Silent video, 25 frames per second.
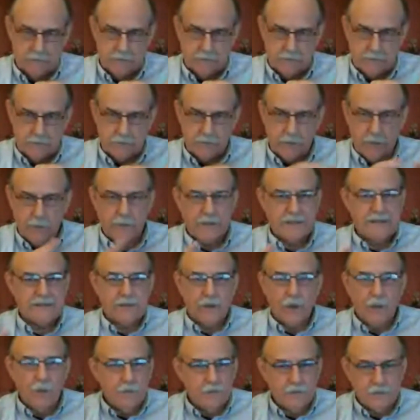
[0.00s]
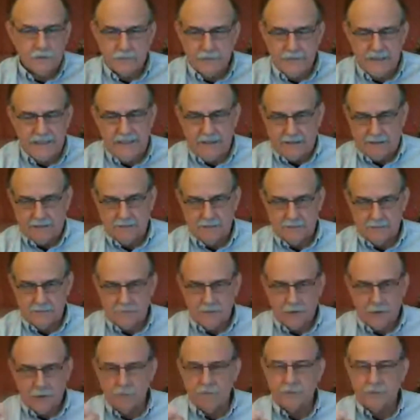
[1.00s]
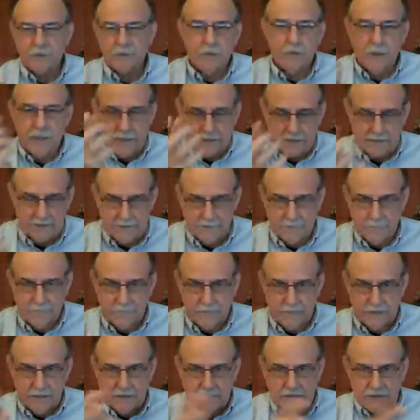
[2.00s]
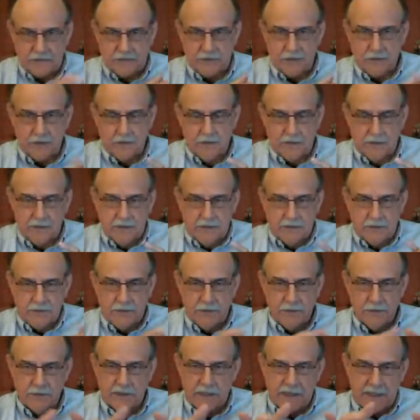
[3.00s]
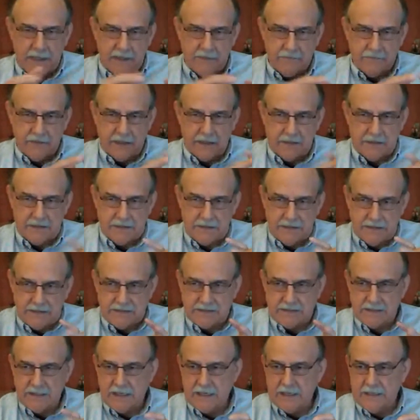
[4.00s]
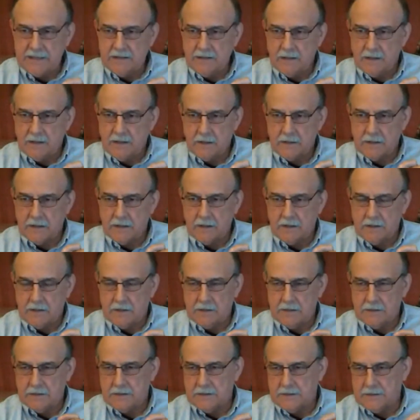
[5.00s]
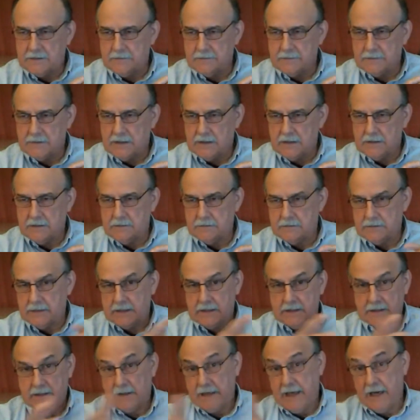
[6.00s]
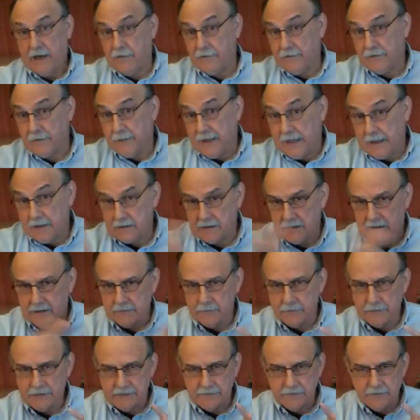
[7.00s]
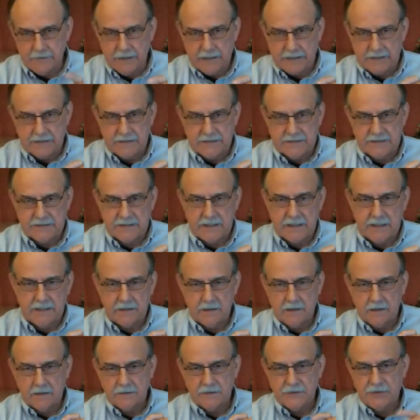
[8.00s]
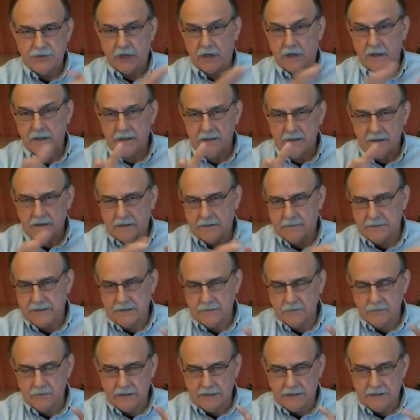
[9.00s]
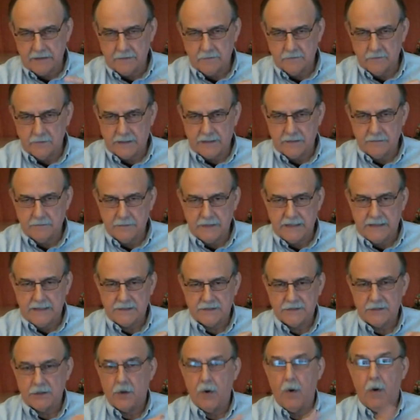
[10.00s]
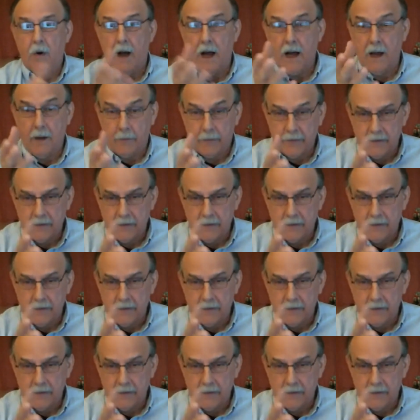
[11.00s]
Well, what does over mean? Over what? So you and I have got to decide on an alphabet. We've got to decide on jargon. I mean, what it means to go up.